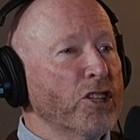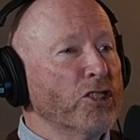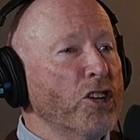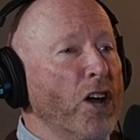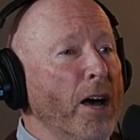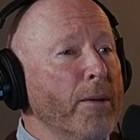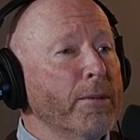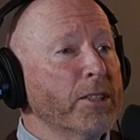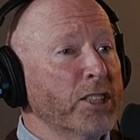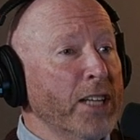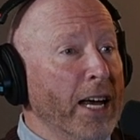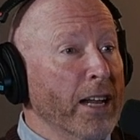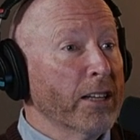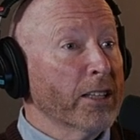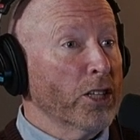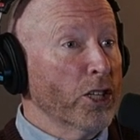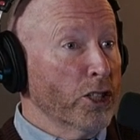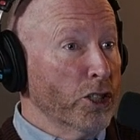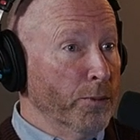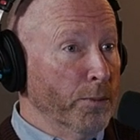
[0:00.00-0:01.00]
a well,
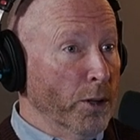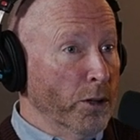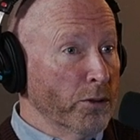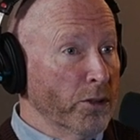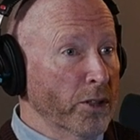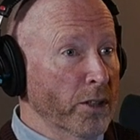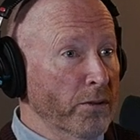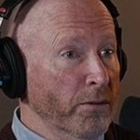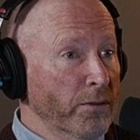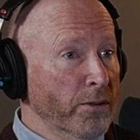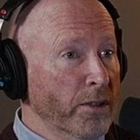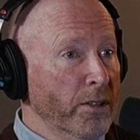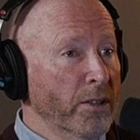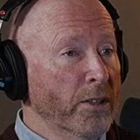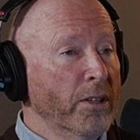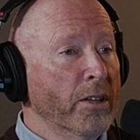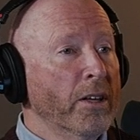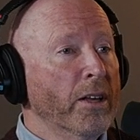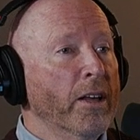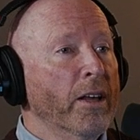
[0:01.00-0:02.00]
non-metallic explosive. Yeah.
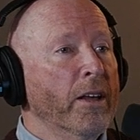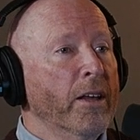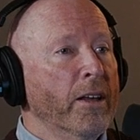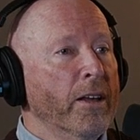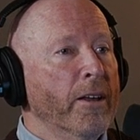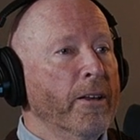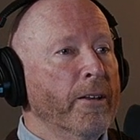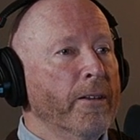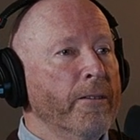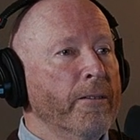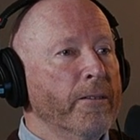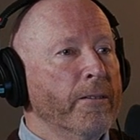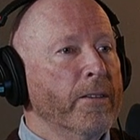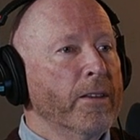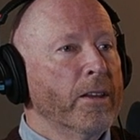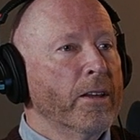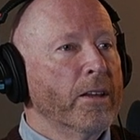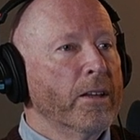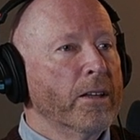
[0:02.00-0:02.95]
So yeah, it's